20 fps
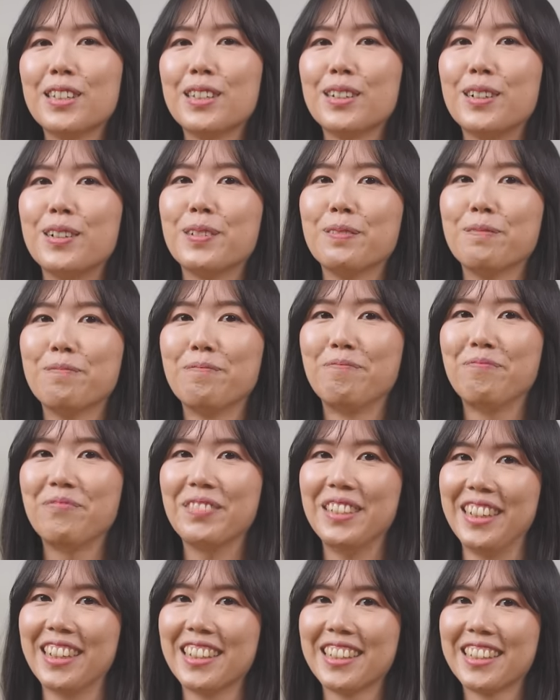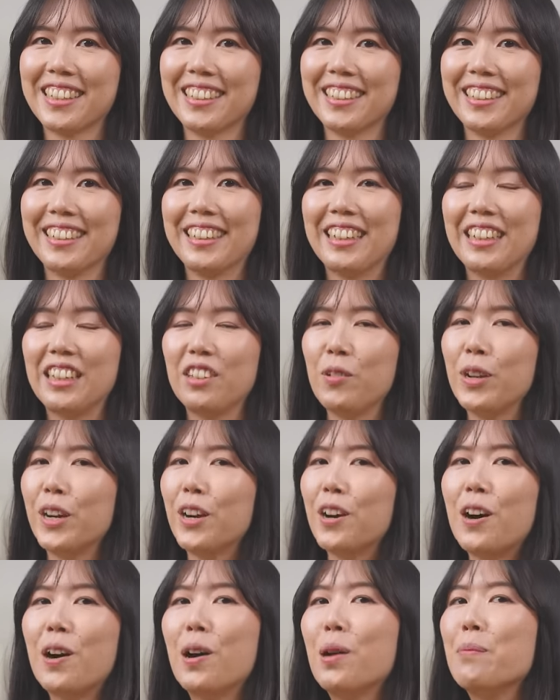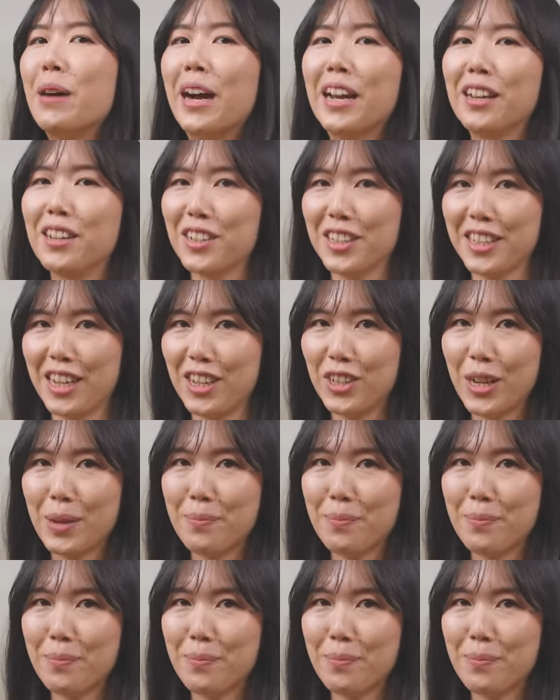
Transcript: So yes, we are all buyers at